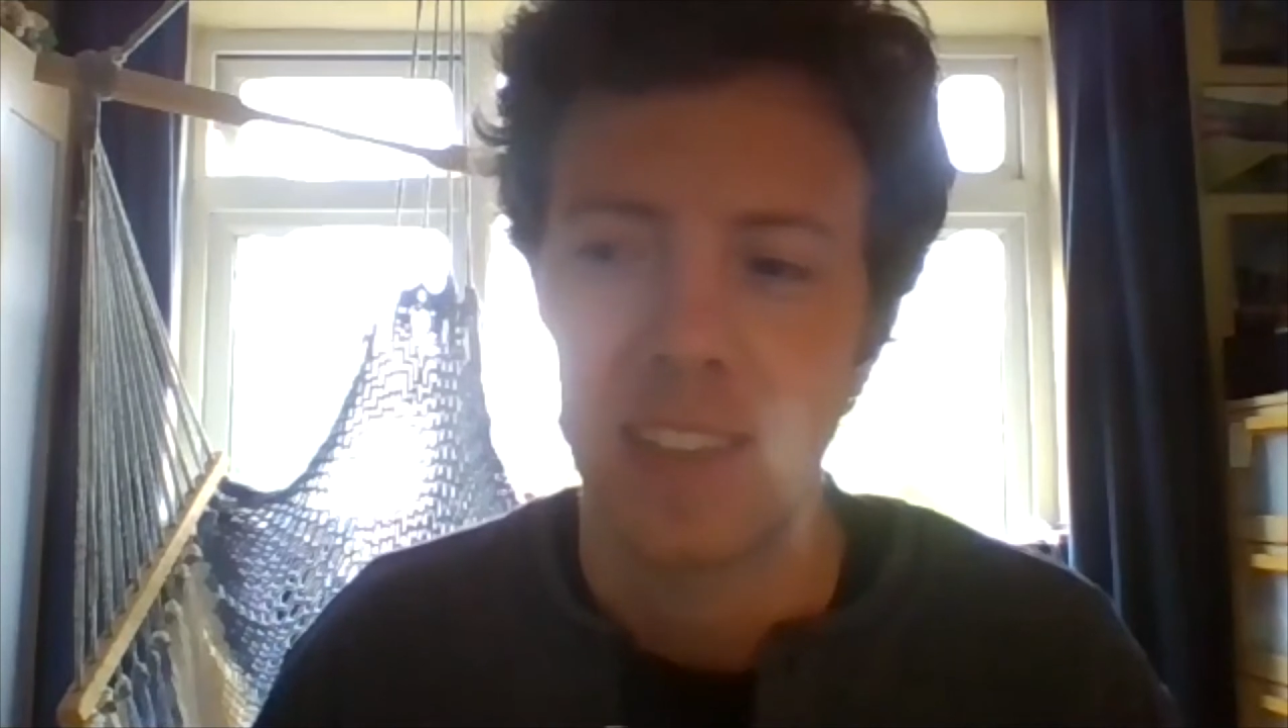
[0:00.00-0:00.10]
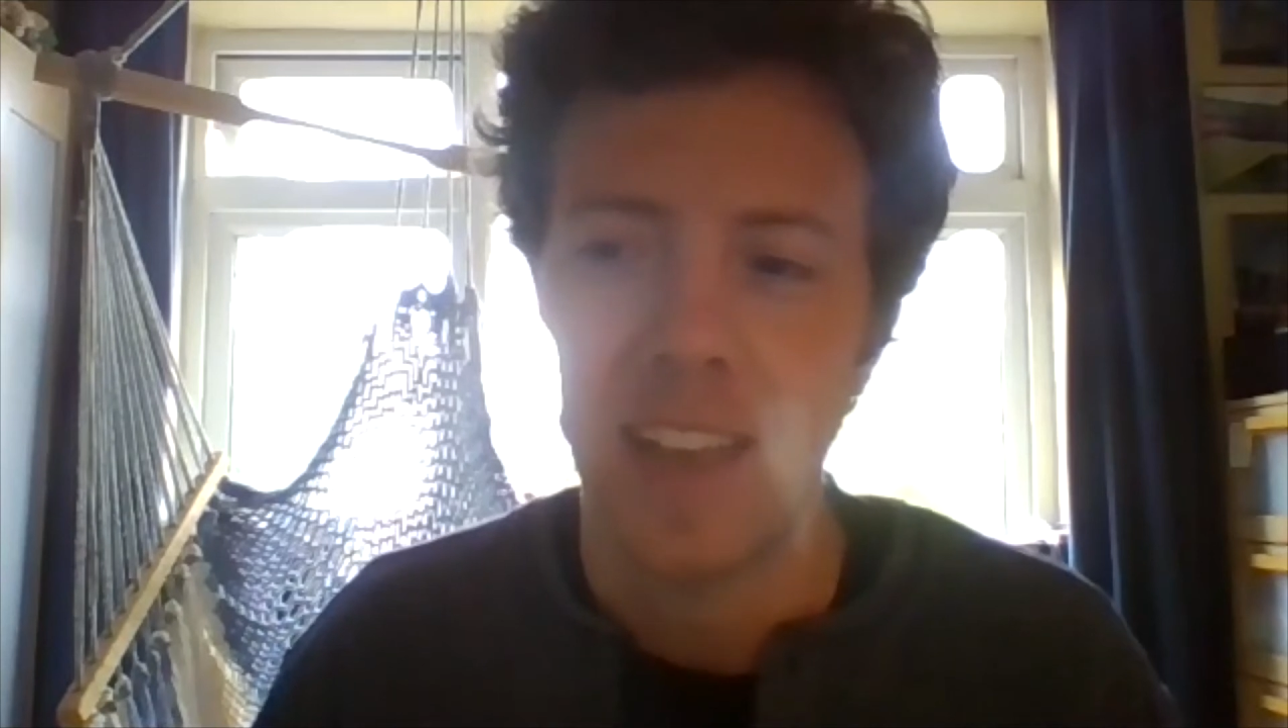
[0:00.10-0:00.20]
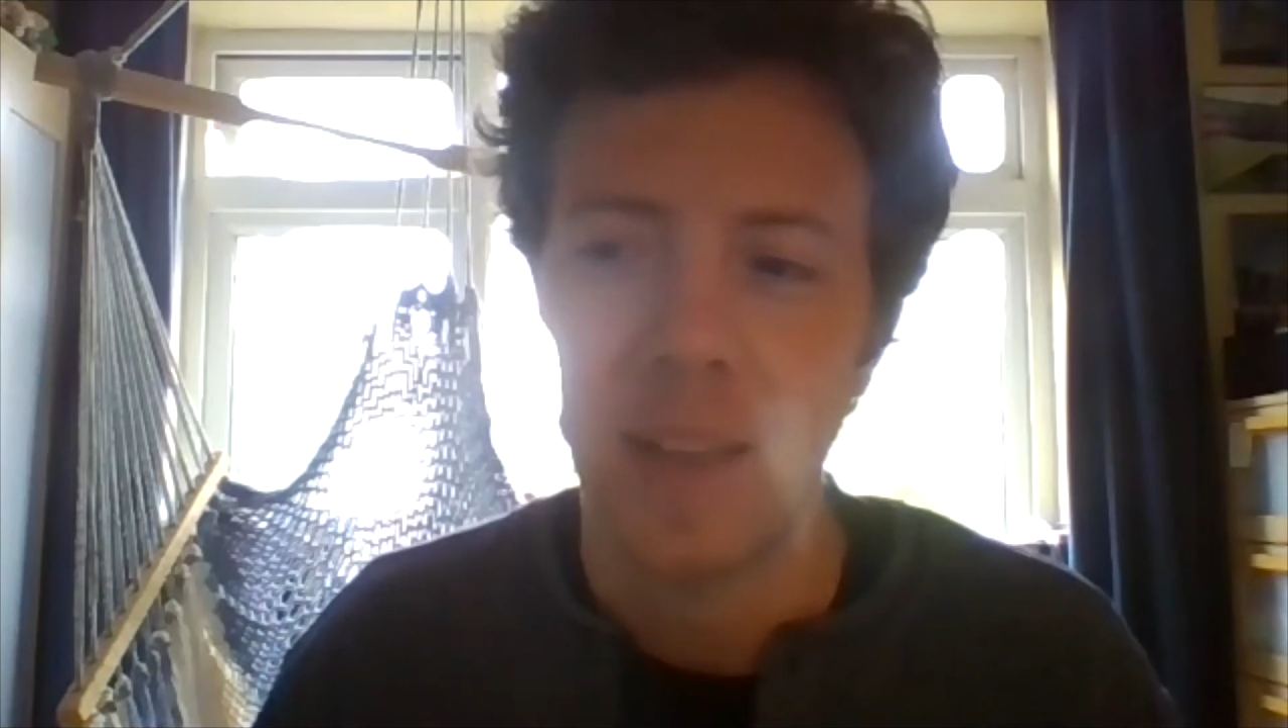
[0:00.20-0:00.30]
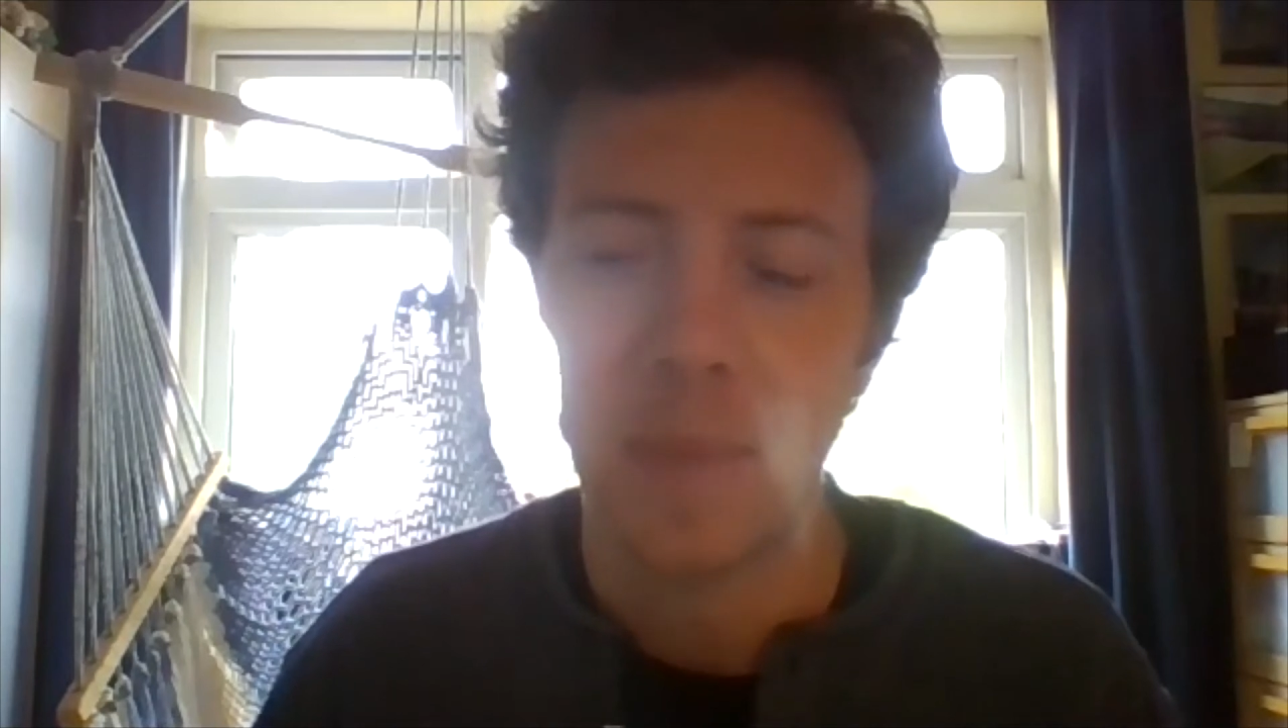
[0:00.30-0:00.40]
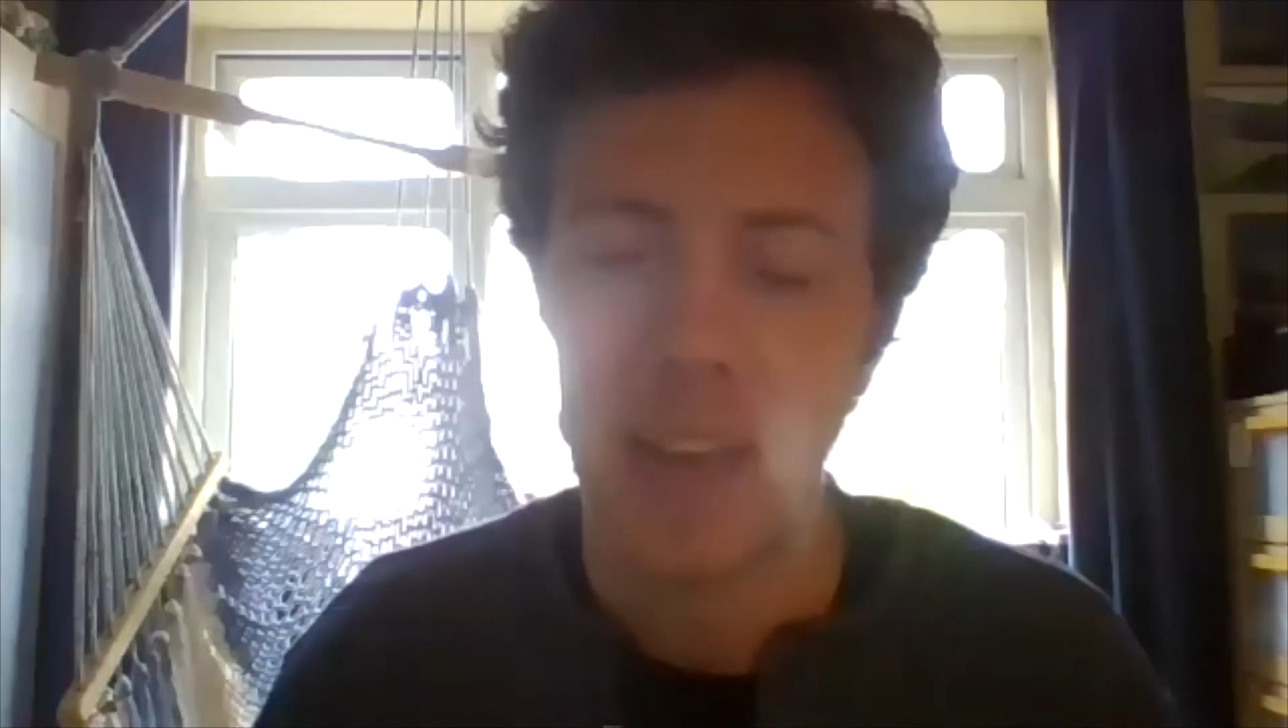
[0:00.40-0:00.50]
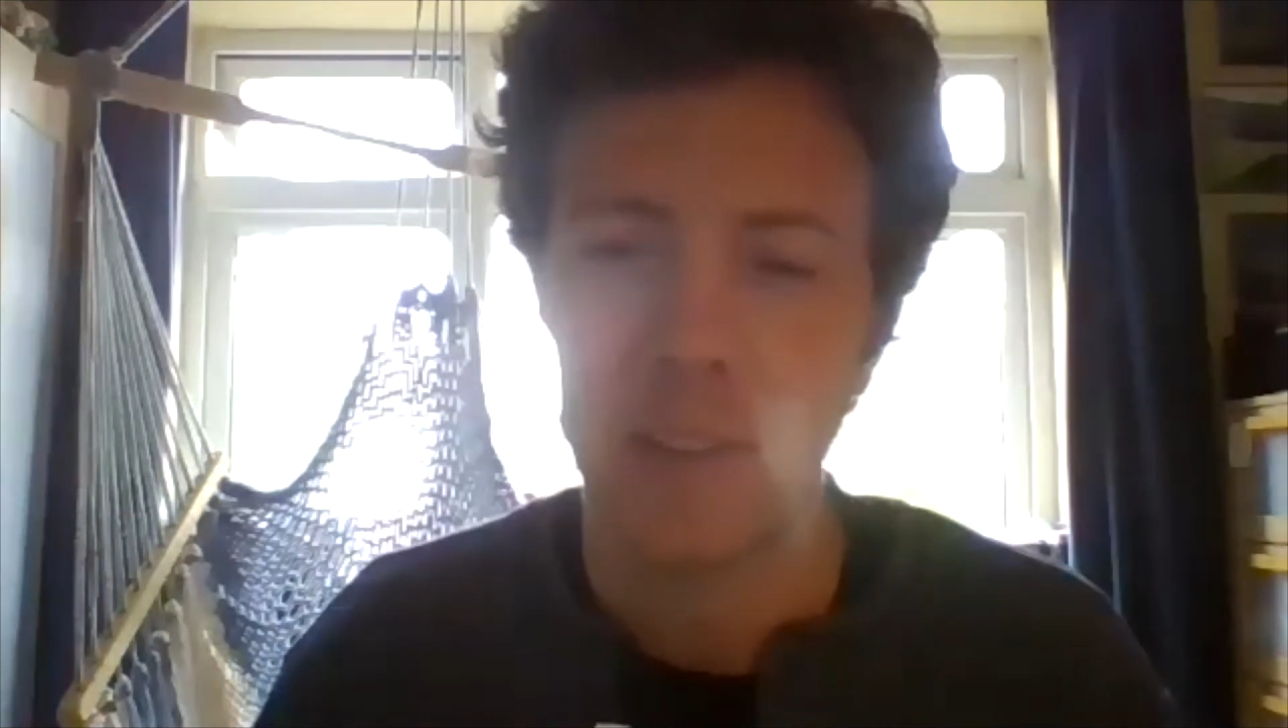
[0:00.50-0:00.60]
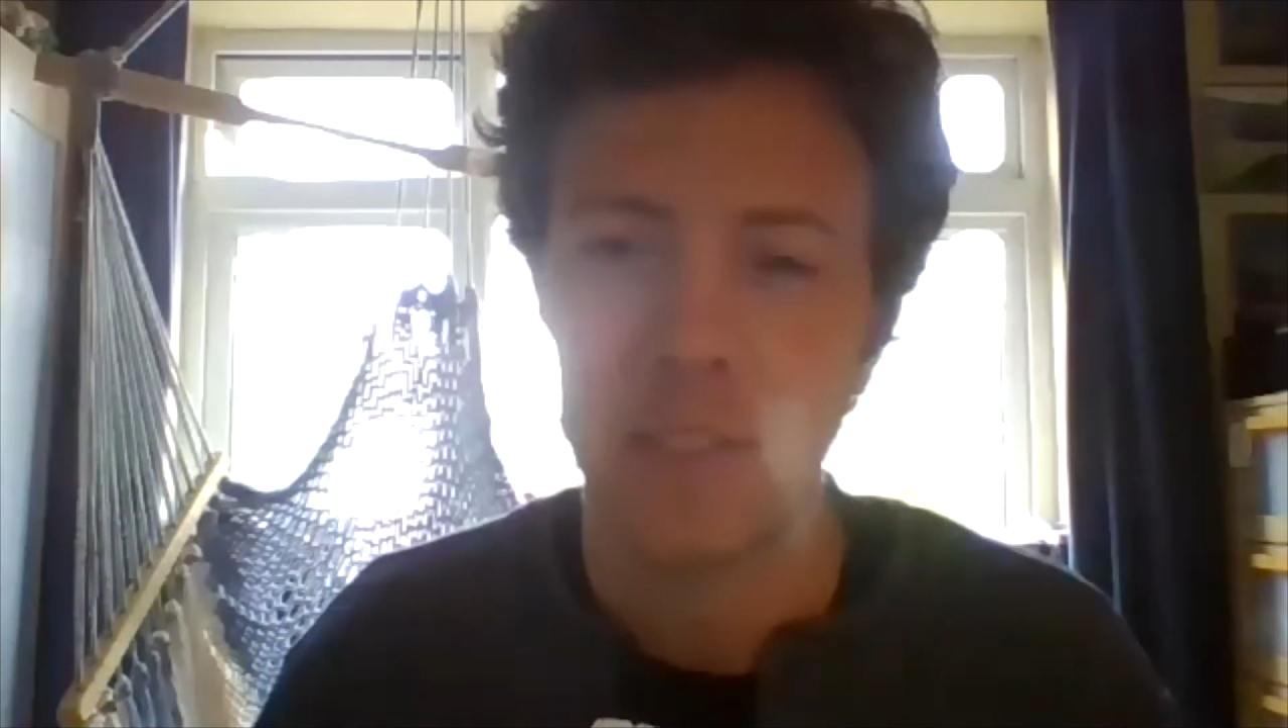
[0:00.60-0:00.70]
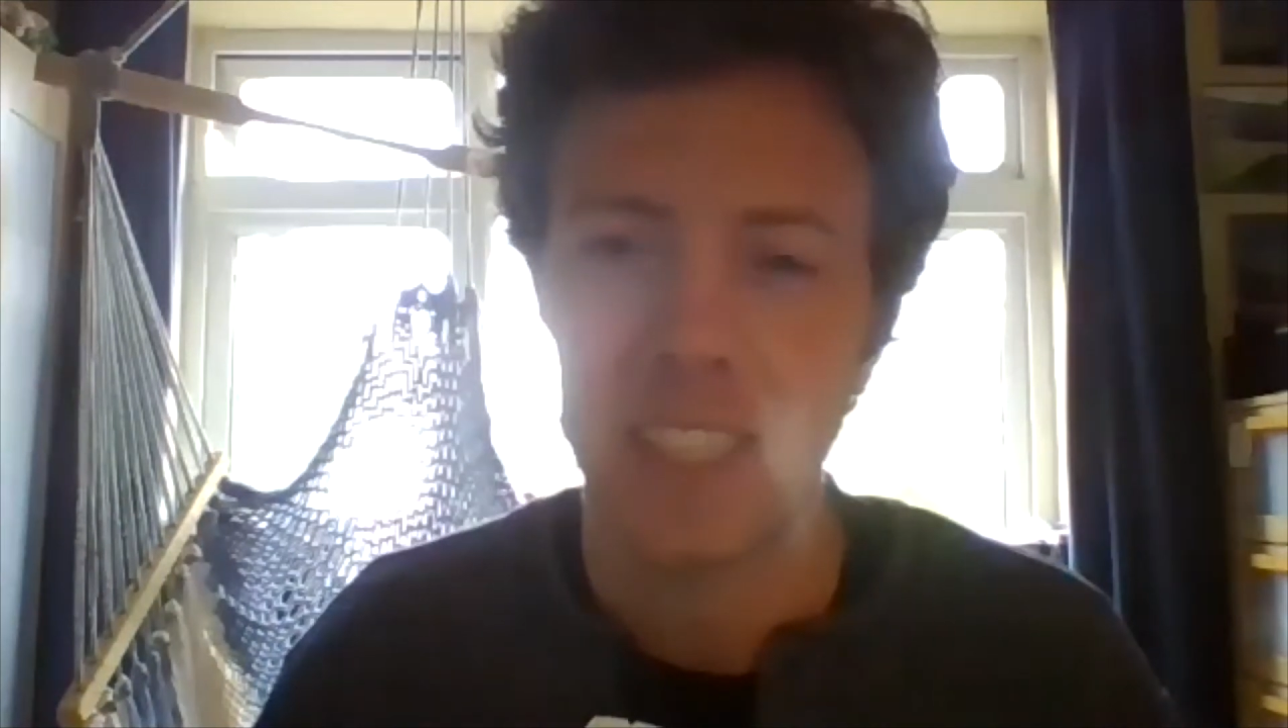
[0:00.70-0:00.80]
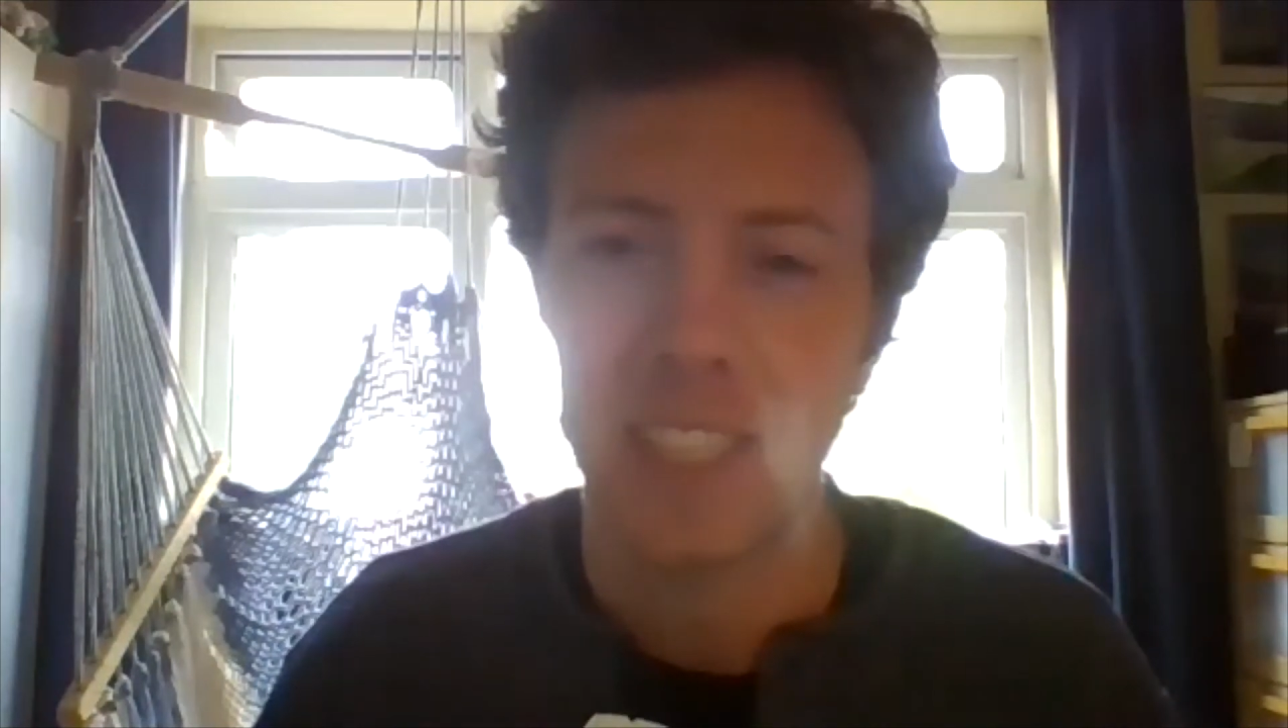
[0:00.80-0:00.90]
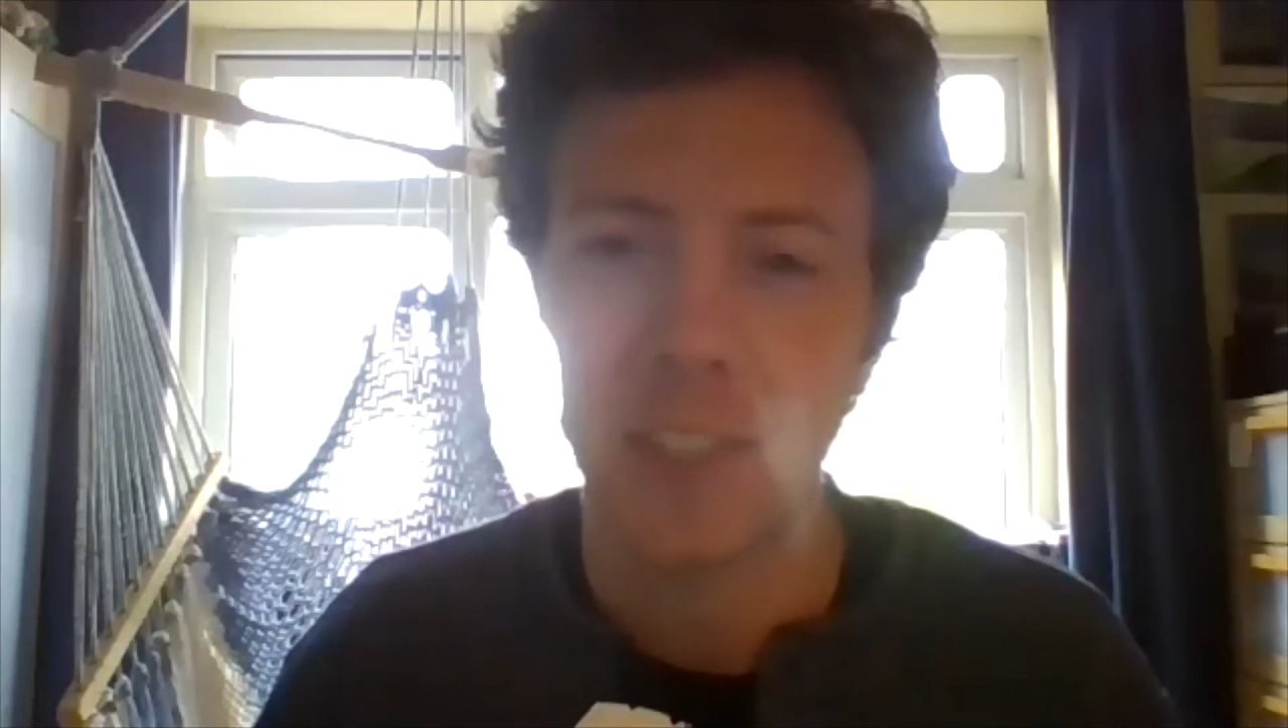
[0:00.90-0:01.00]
Um, and obviously,